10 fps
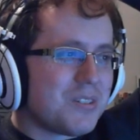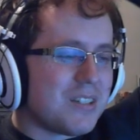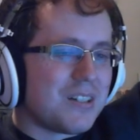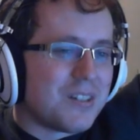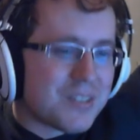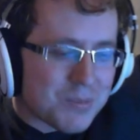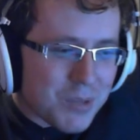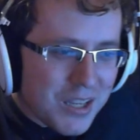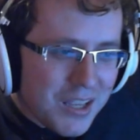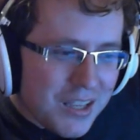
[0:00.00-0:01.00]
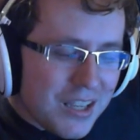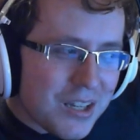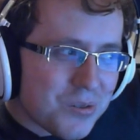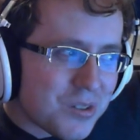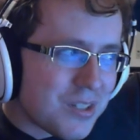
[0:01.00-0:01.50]
There are some
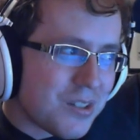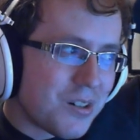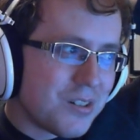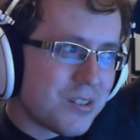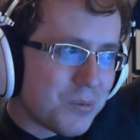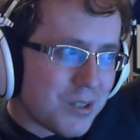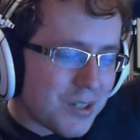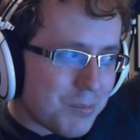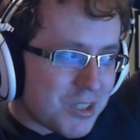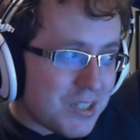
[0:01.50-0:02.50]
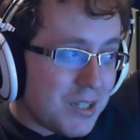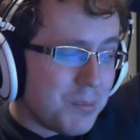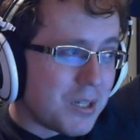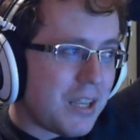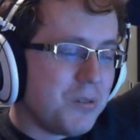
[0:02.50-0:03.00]
interesting cards that we are going to be seeing,
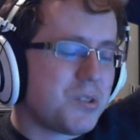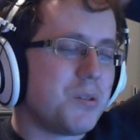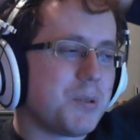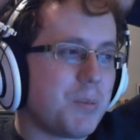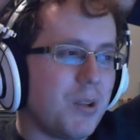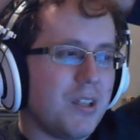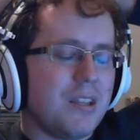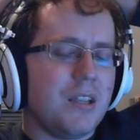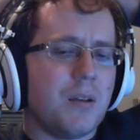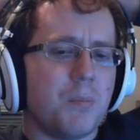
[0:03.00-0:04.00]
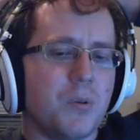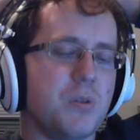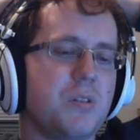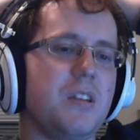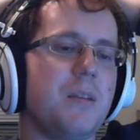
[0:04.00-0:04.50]
but Hailstorm is probably the
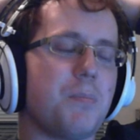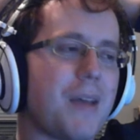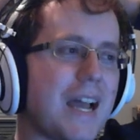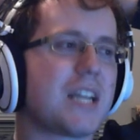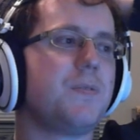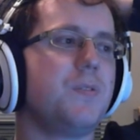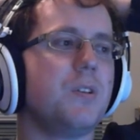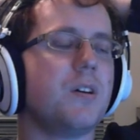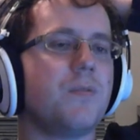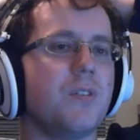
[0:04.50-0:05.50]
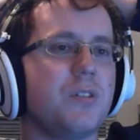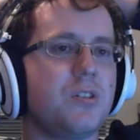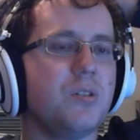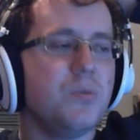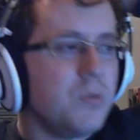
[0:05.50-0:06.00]
most impactful of the
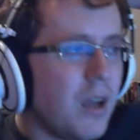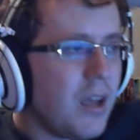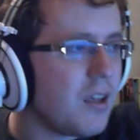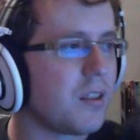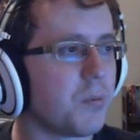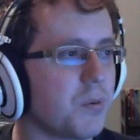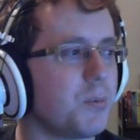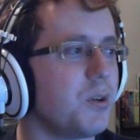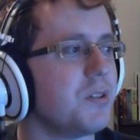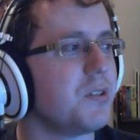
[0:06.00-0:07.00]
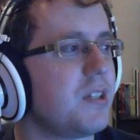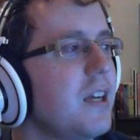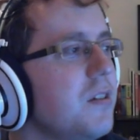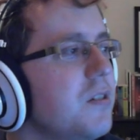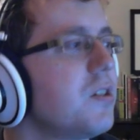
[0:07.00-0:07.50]
two that were spoiled
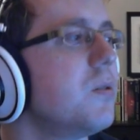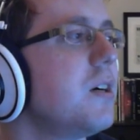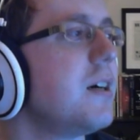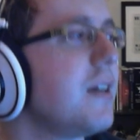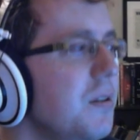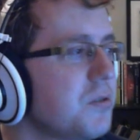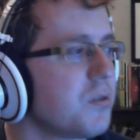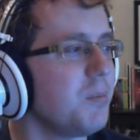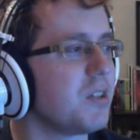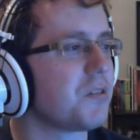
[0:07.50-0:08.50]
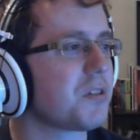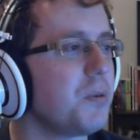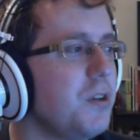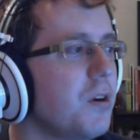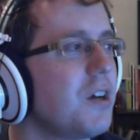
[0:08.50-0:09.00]
today. So Hailstorm is
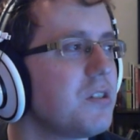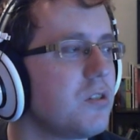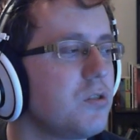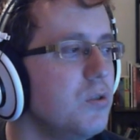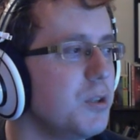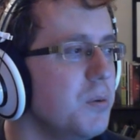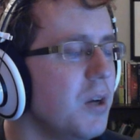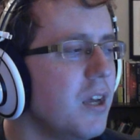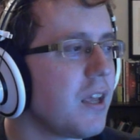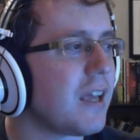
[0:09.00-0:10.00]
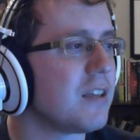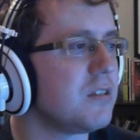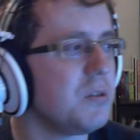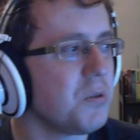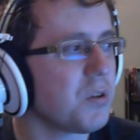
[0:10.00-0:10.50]
3 cost, 2 blue, and
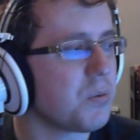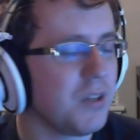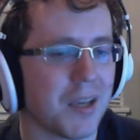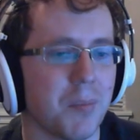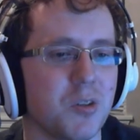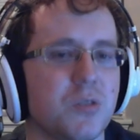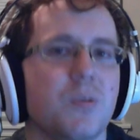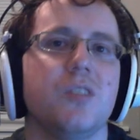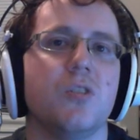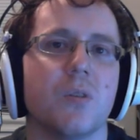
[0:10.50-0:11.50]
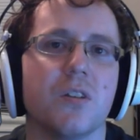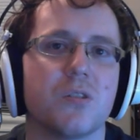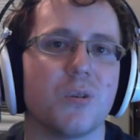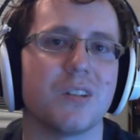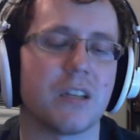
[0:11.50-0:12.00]
deal 3 damage to each unit,
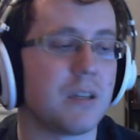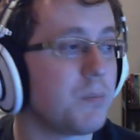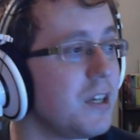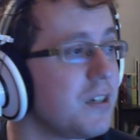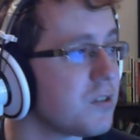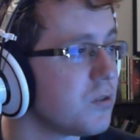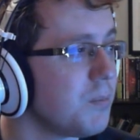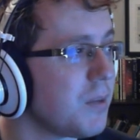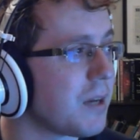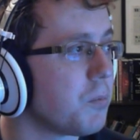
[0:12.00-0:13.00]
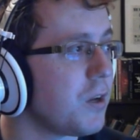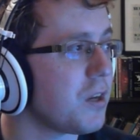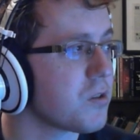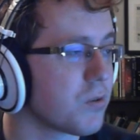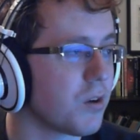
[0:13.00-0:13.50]
so it is a Lightning Storm at 1
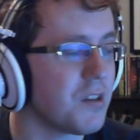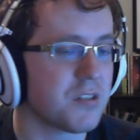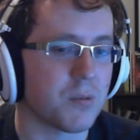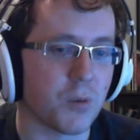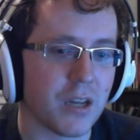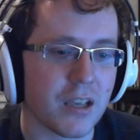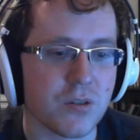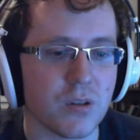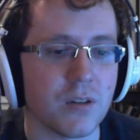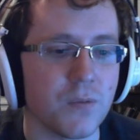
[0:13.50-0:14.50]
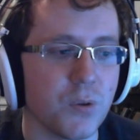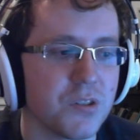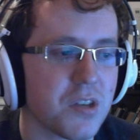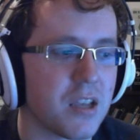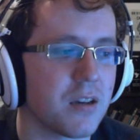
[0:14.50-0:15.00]
extra cost and 1 extra
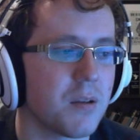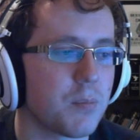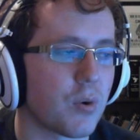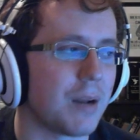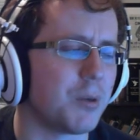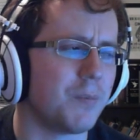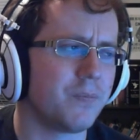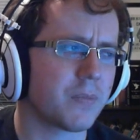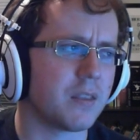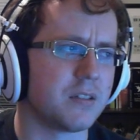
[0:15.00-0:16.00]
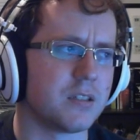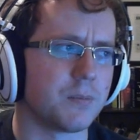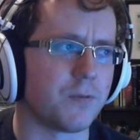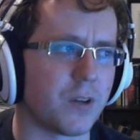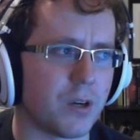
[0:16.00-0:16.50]
influence in Primal. This is a
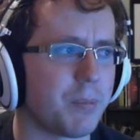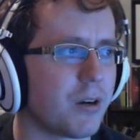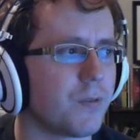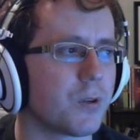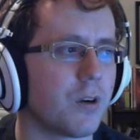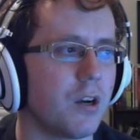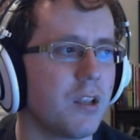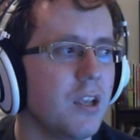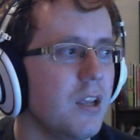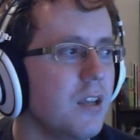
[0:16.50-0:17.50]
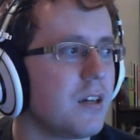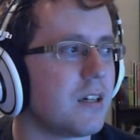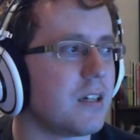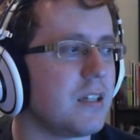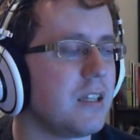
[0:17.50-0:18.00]
very powerful card.
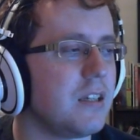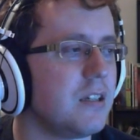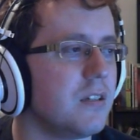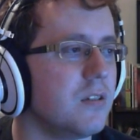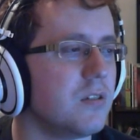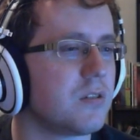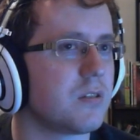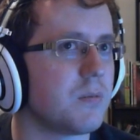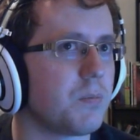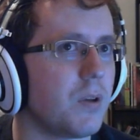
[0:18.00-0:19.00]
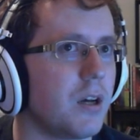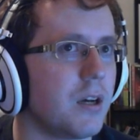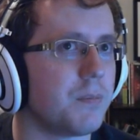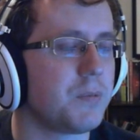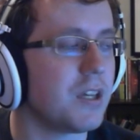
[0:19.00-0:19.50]
It is
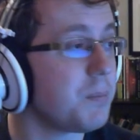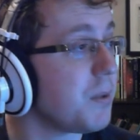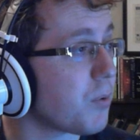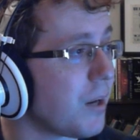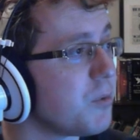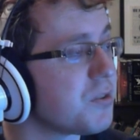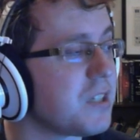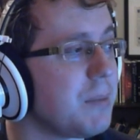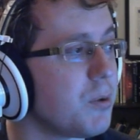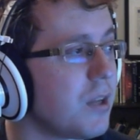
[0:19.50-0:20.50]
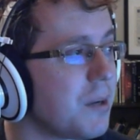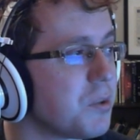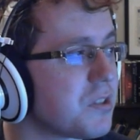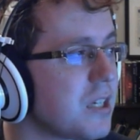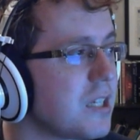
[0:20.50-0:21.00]
gonna be a Primal staple, I
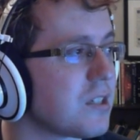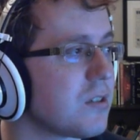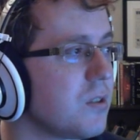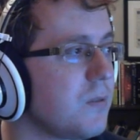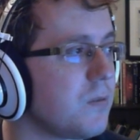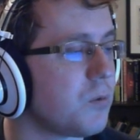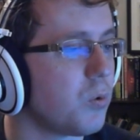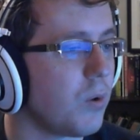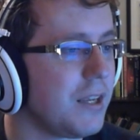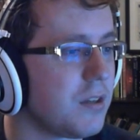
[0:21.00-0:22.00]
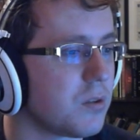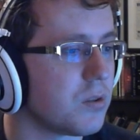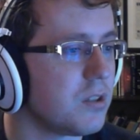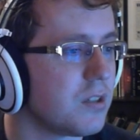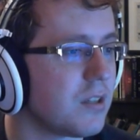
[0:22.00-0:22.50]
would say. It's actually quite
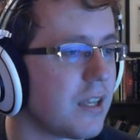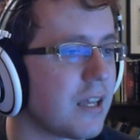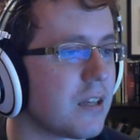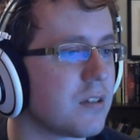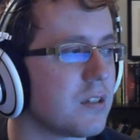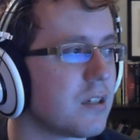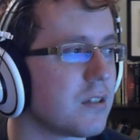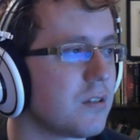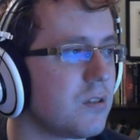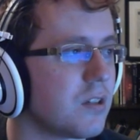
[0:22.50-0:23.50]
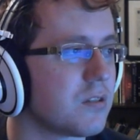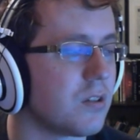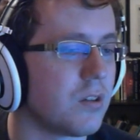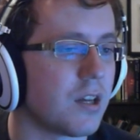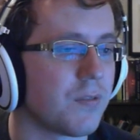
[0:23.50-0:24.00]
good and does a
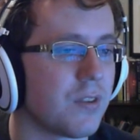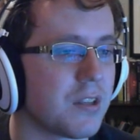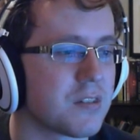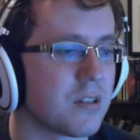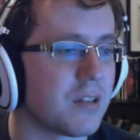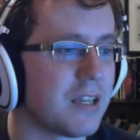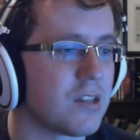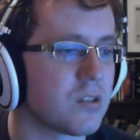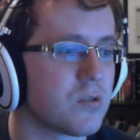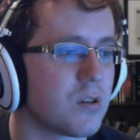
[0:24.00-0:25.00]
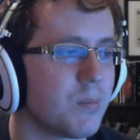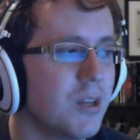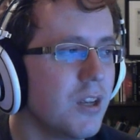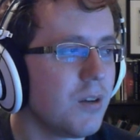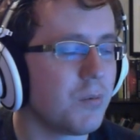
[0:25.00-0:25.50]
lot of things that Lightning Storm
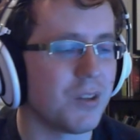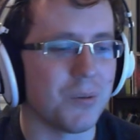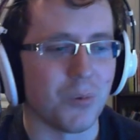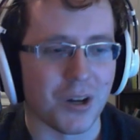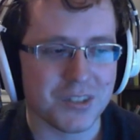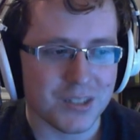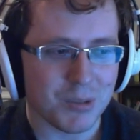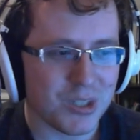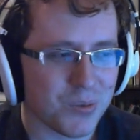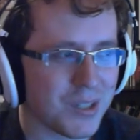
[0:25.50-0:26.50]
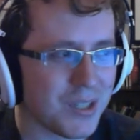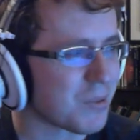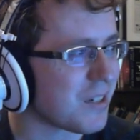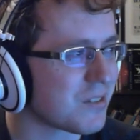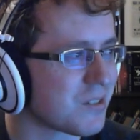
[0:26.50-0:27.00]
really wants to be doing
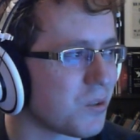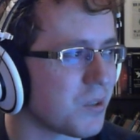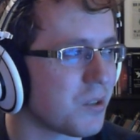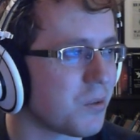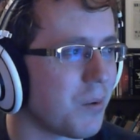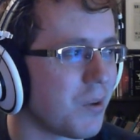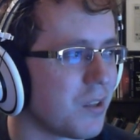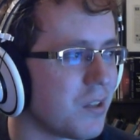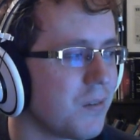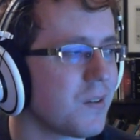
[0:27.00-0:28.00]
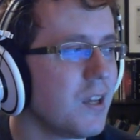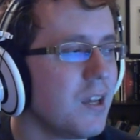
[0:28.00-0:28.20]
but isn't doing quite well enough.